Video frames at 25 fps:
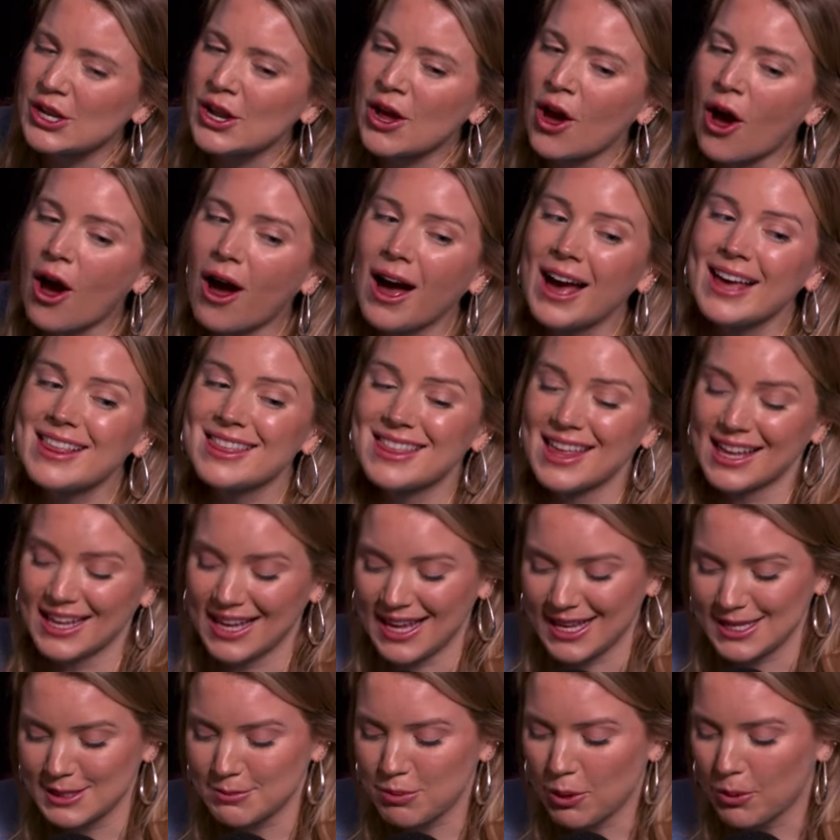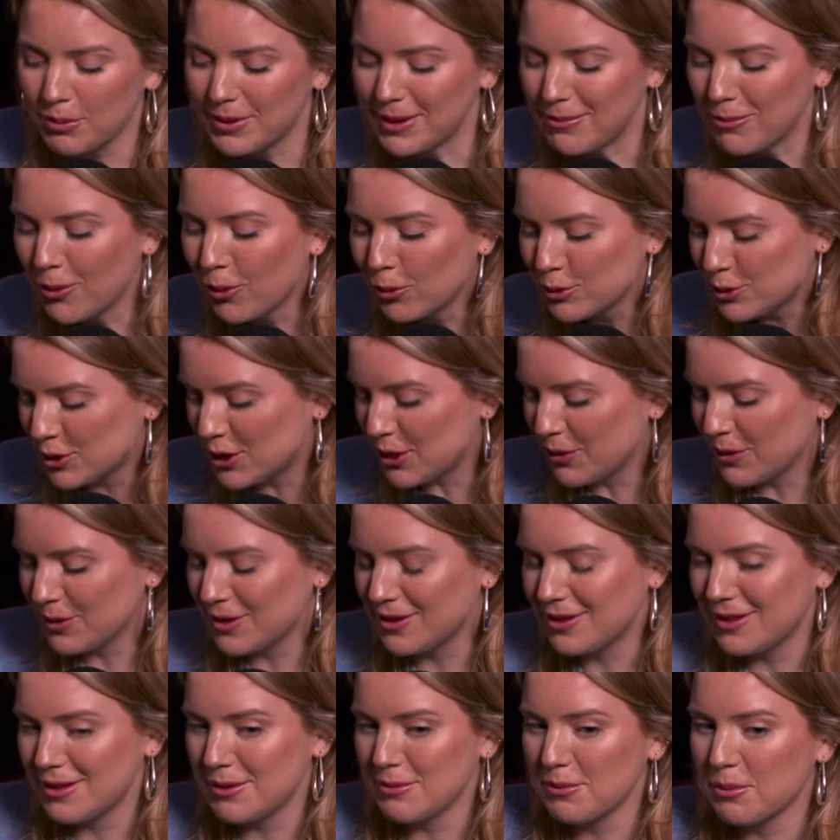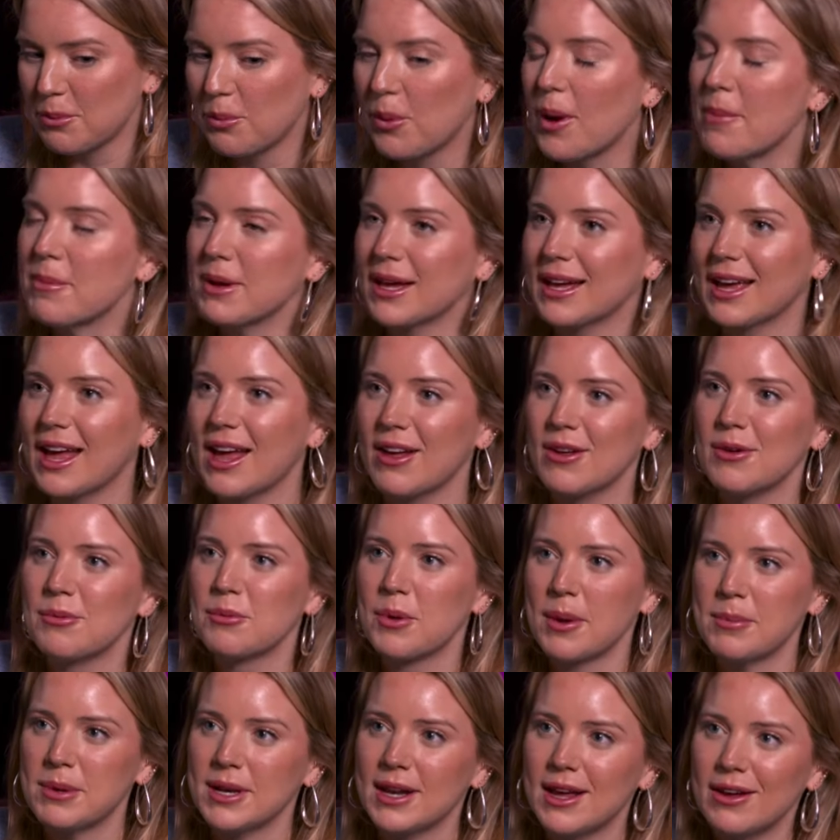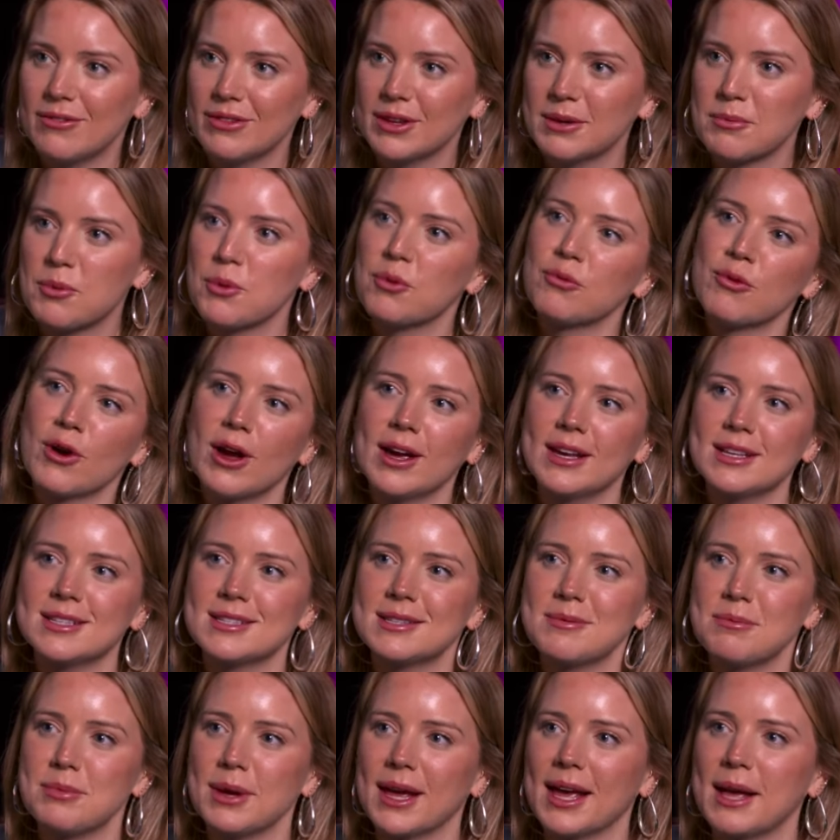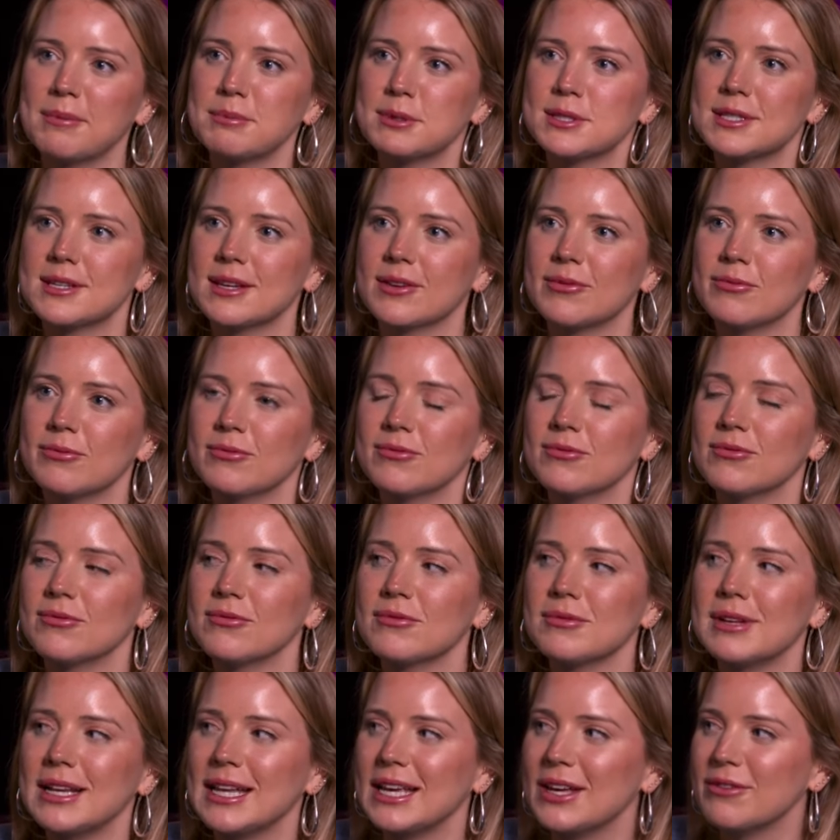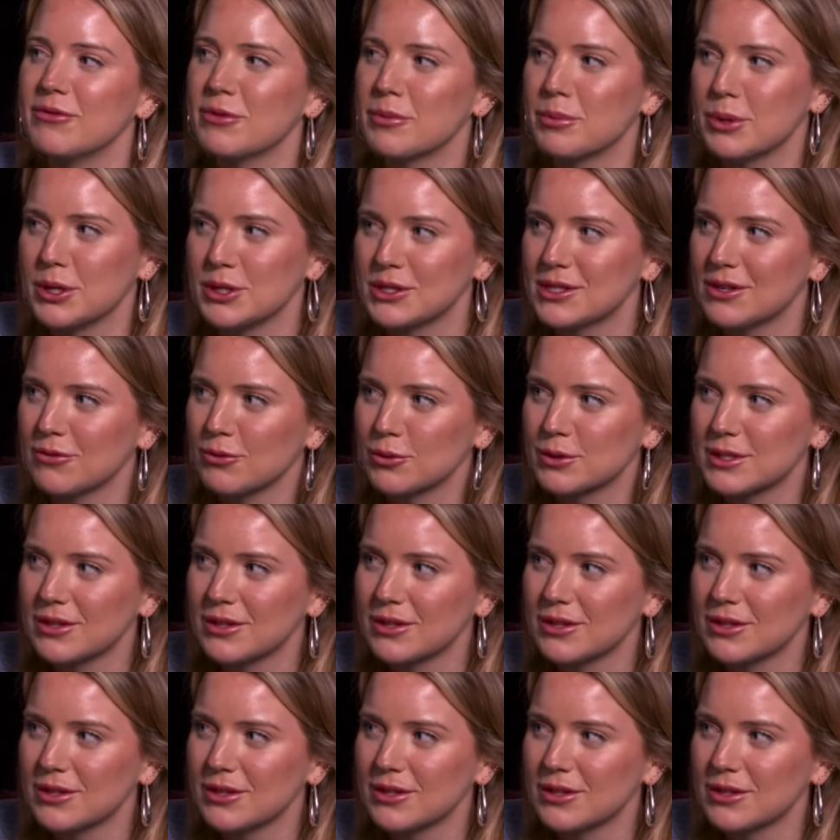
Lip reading: No, I think it's probably more to do with women having more rights and being able to leave abusive or